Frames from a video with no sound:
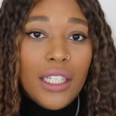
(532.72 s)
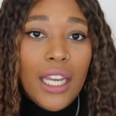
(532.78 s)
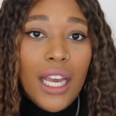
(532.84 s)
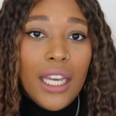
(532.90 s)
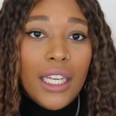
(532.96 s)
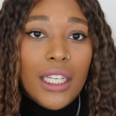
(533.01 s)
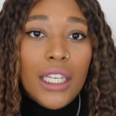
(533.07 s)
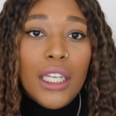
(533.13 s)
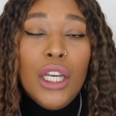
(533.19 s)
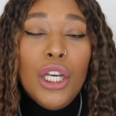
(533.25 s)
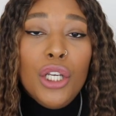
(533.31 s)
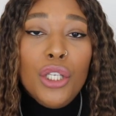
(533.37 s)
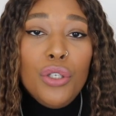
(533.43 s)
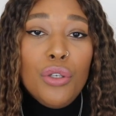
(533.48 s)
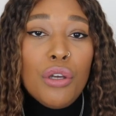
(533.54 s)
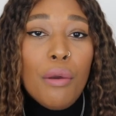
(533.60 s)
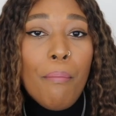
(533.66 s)
like
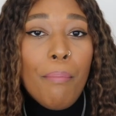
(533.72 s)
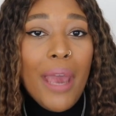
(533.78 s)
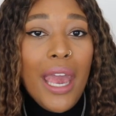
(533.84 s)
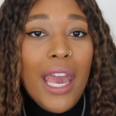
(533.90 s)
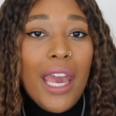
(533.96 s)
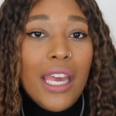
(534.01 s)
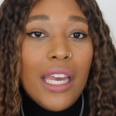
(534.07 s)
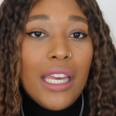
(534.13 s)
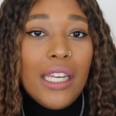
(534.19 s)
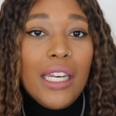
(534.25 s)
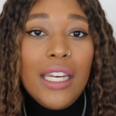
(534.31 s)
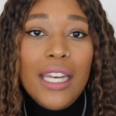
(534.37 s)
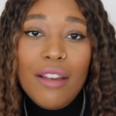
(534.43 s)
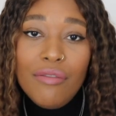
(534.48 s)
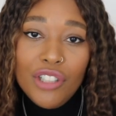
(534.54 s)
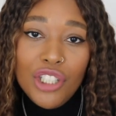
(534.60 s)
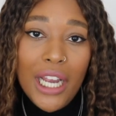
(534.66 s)
you can pair
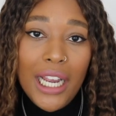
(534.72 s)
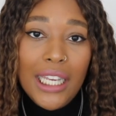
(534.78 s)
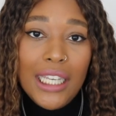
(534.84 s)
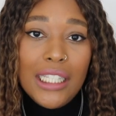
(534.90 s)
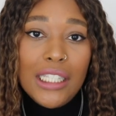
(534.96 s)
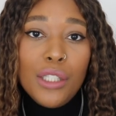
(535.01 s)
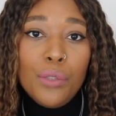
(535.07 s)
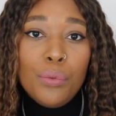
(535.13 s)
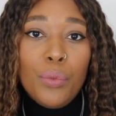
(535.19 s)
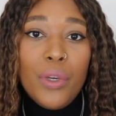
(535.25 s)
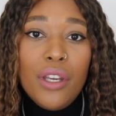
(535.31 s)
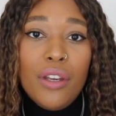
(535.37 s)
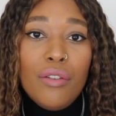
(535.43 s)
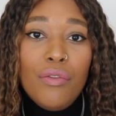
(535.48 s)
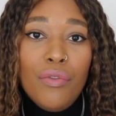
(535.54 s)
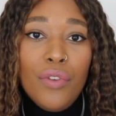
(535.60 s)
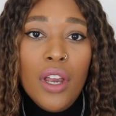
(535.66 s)
leather jackets
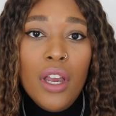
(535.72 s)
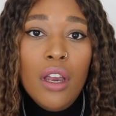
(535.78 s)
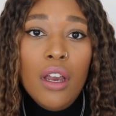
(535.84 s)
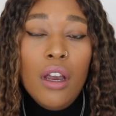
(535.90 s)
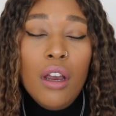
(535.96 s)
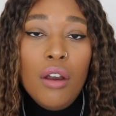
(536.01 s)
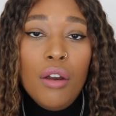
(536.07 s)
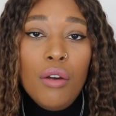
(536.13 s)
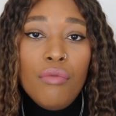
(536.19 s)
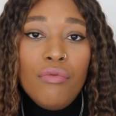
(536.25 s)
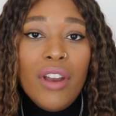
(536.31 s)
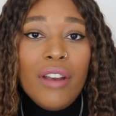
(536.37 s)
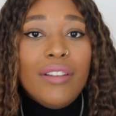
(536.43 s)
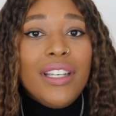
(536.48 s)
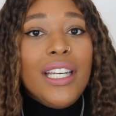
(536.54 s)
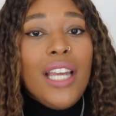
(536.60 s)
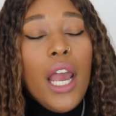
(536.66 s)
with
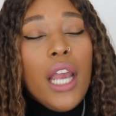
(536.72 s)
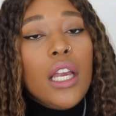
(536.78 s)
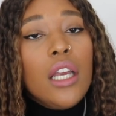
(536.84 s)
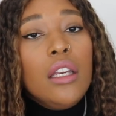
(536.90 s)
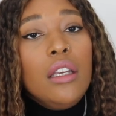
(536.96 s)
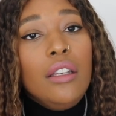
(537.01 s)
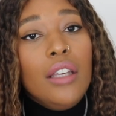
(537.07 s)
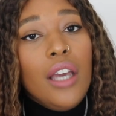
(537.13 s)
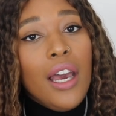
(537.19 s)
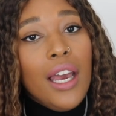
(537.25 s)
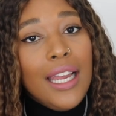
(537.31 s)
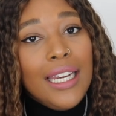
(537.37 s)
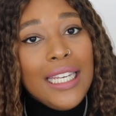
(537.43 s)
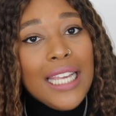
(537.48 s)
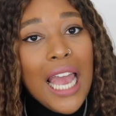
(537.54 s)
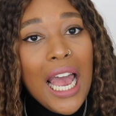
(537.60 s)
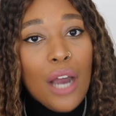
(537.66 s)
very like
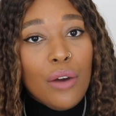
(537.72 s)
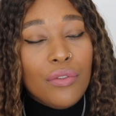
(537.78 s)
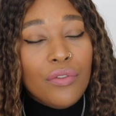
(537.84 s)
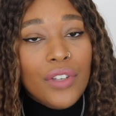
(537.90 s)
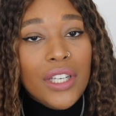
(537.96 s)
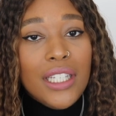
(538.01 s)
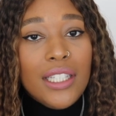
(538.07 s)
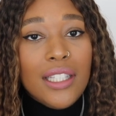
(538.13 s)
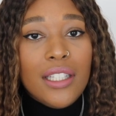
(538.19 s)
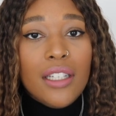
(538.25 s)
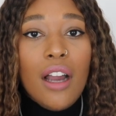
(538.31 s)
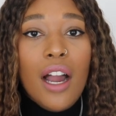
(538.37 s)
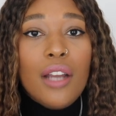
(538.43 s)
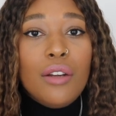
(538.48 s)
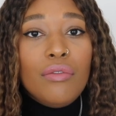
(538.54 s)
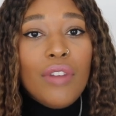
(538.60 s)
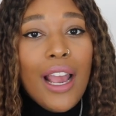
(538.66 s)
girly outfit to
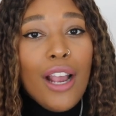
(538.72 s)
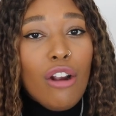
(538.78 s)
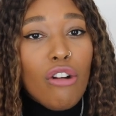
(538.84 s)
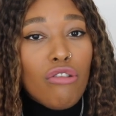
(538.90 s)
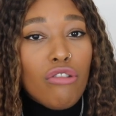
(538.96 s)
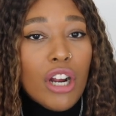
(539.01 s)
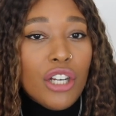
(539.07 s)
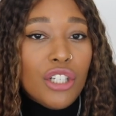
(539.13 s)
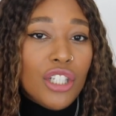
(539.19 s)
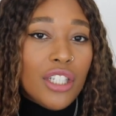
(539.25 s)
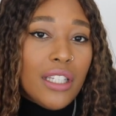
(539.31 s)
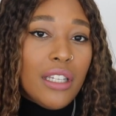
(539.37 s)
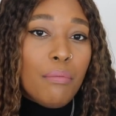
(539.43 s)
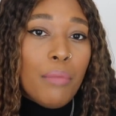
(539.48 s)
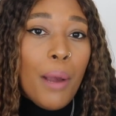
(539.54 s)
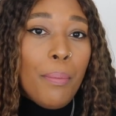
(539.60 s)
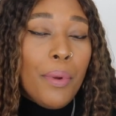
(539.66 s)
kind of like grunge
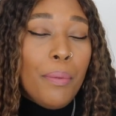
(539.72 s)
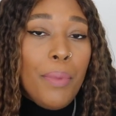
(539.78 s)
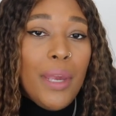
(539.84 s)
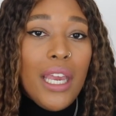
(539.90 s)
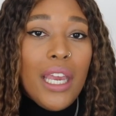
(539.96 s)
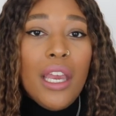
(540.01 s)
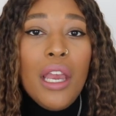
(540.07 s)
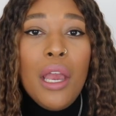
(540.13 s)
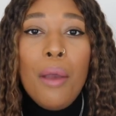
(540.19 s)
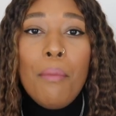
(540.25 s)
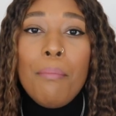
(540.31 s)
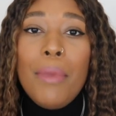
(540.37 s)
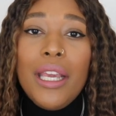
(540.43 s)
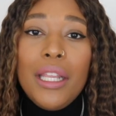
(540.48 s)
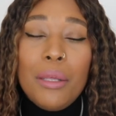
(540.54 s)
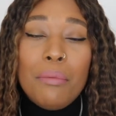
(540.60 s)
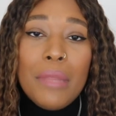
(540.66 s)
them up a bit
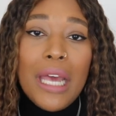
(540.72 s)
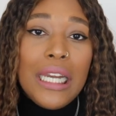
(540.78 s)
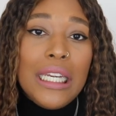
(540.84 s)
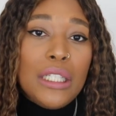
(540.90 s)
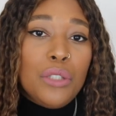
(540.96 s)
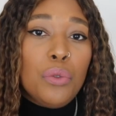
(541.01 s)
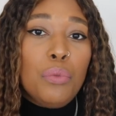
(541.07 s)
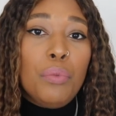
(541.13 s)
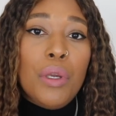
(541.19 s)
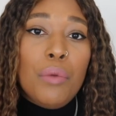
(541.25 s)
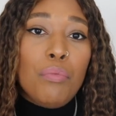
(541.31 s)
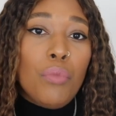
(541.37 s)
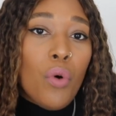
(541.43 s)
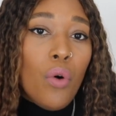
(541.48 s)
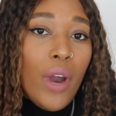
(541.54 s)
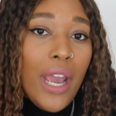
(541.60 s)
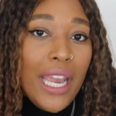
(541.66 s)
make them that little bit
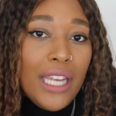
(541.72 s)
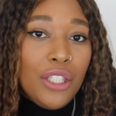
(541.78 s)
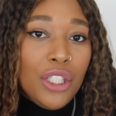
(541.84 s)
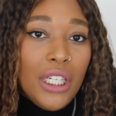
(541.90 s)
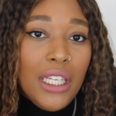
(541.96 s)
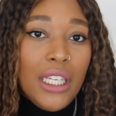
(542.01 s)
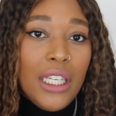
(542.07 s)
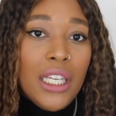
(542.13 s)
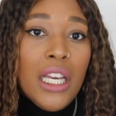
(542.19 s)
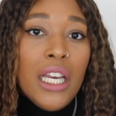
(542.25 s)
more edgy